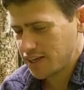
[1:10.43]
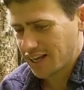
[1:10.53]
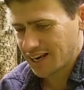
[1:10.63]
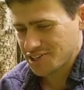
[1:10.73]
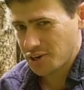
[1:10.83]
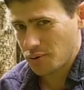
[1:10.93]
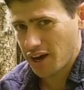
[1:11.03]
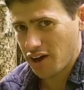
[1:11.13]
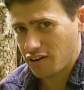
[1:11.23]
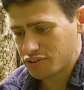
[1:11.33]
You'll actually
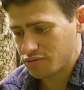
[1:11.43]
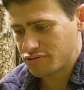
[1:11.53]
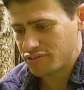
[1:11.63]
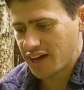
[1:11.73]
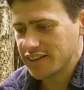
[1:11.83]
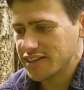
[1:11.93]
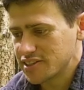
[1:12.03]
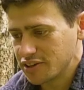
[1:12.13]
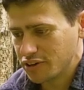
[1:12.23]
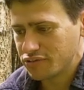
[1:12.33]
quite often find this
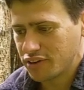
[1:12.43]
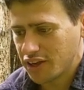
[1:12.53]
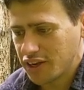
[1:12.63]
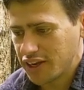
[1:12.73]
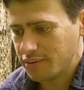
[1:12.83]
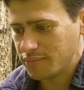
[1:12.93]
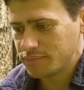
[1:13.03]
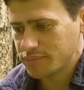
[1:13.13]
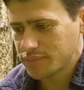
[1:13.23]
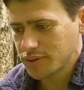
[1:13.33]
stuff on
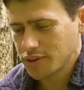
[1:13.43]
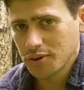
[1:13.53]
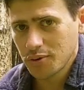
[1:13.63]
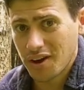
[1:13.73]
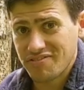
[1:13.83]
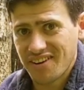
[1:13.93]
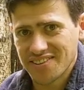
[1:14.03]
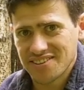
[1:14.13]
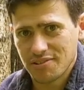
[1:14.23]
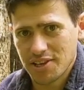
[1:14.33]
quite
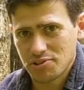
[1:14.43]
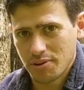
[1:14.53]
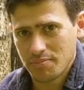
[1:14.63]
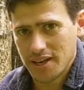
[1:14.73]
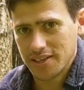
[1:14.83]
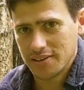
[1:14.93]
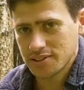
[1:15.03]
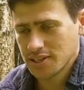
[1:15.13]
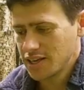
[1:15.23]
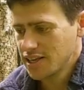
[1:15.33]
fancy restaurant menus.